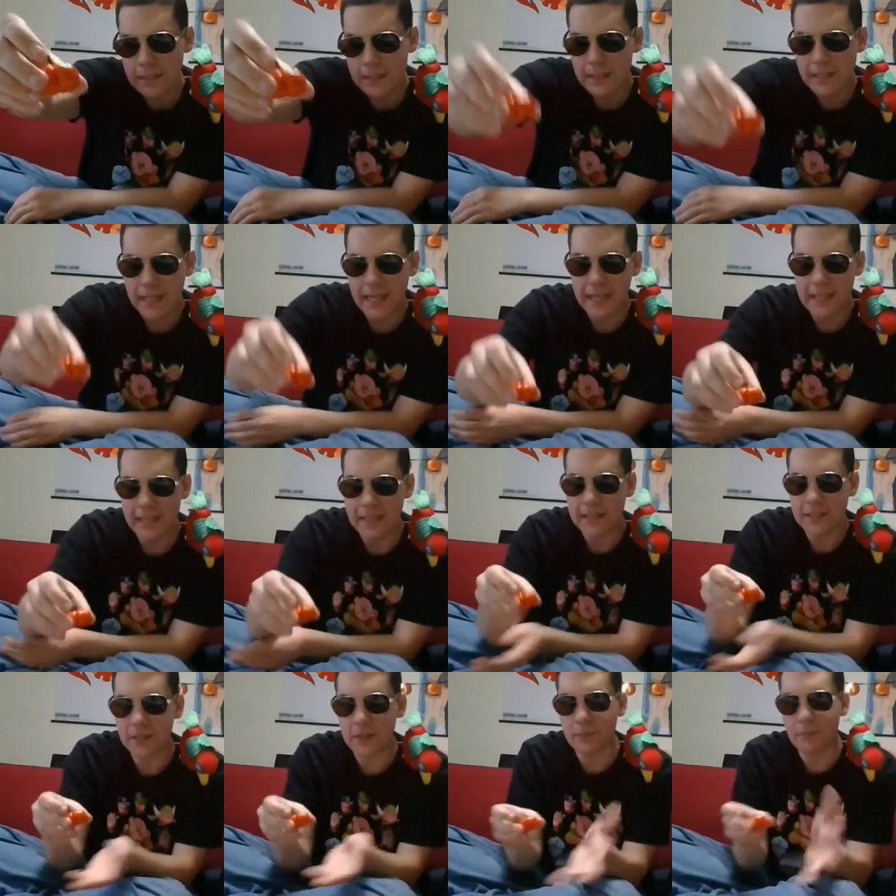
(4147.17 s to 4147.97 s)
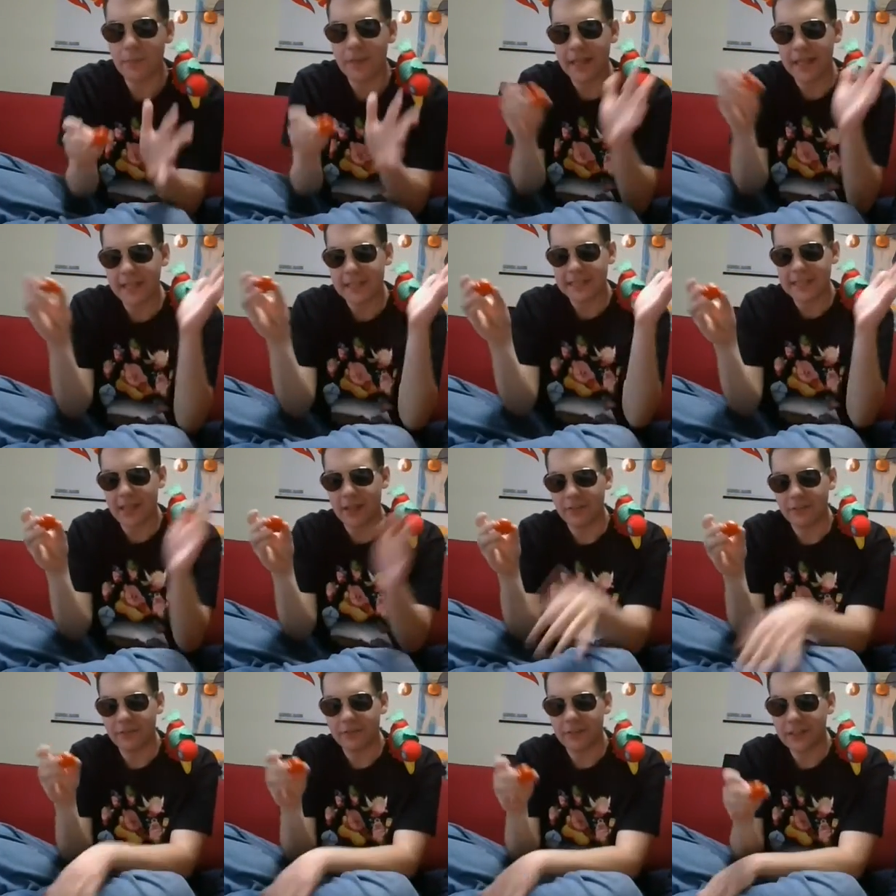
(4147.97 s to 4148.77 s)
they had like little plants
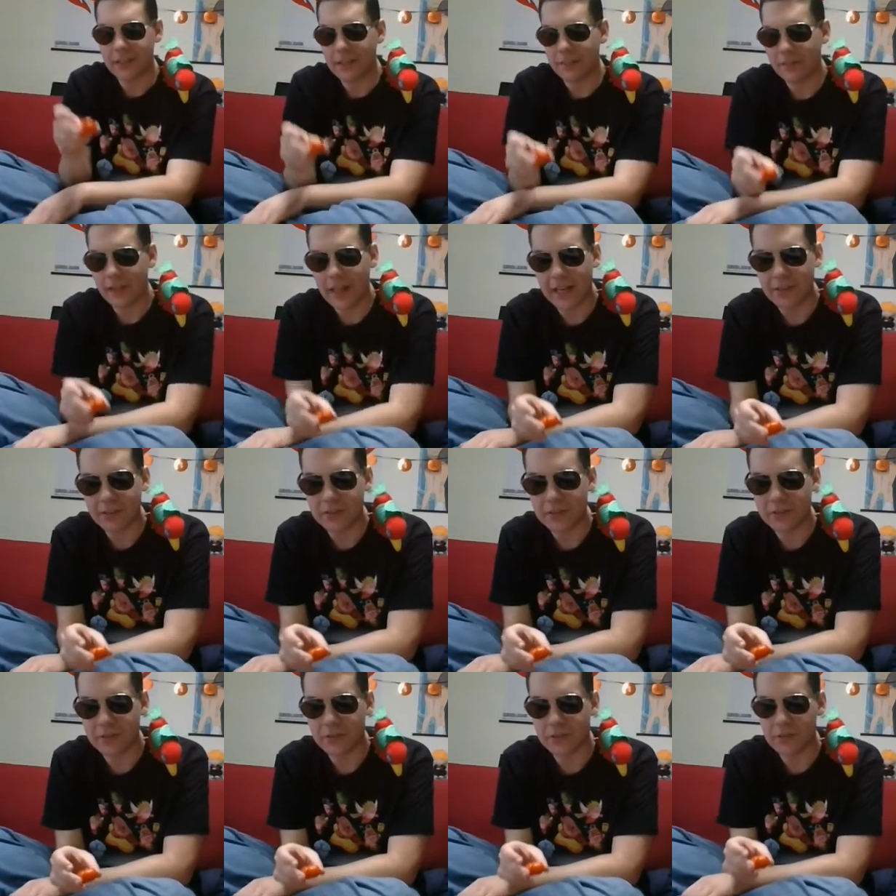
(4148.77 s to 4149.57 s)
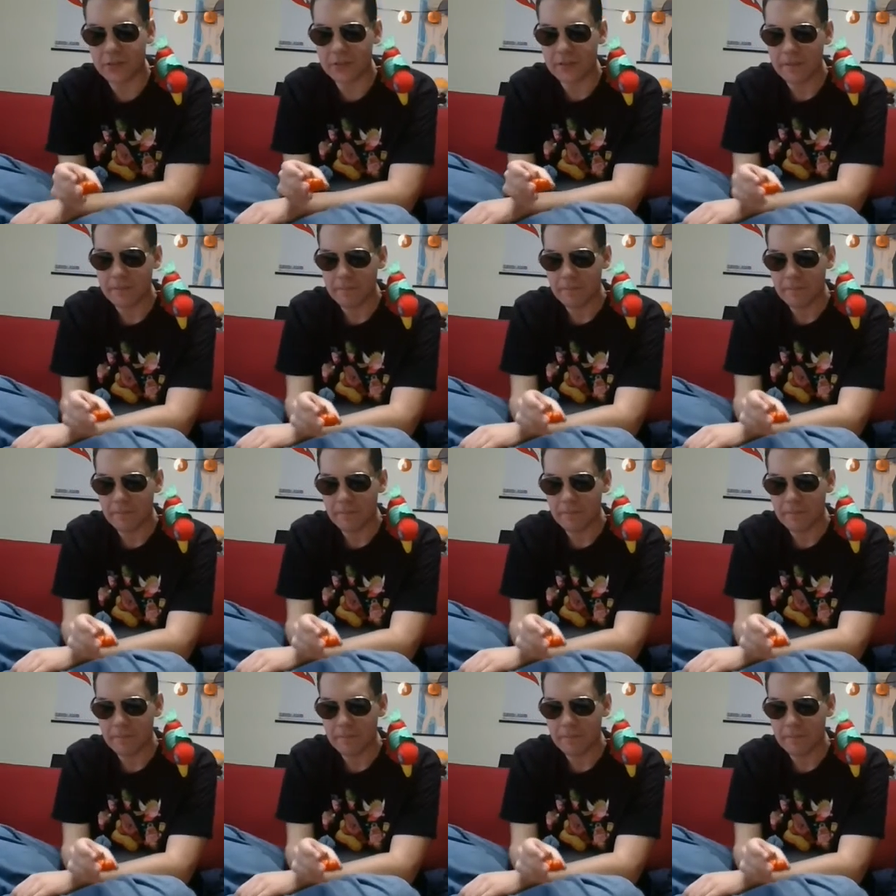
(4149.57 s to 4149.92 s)
out front the flower store